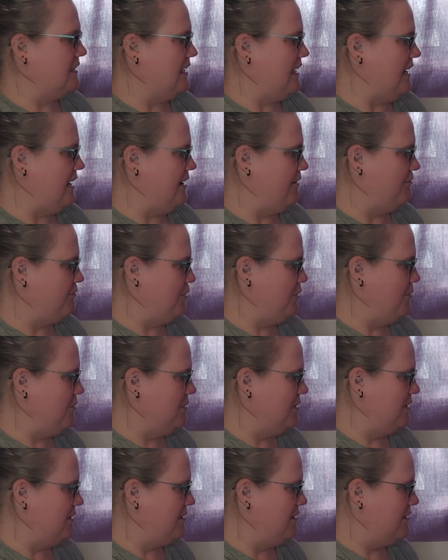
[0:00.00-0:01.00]
Can I have
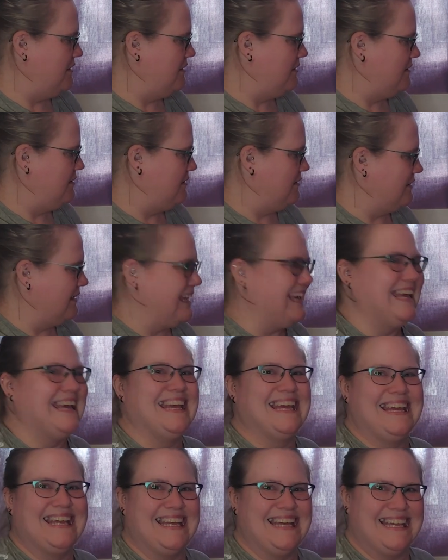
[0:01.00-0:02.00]

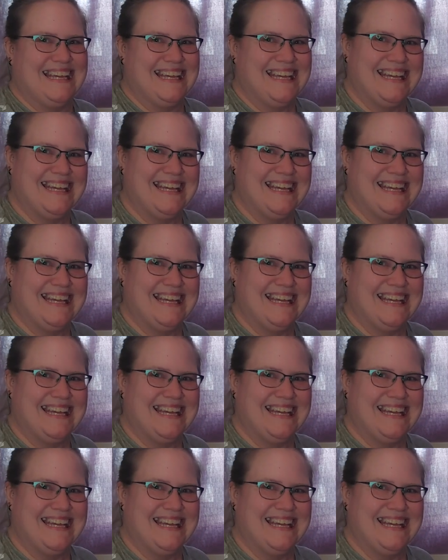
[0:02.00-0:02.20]
Rogue?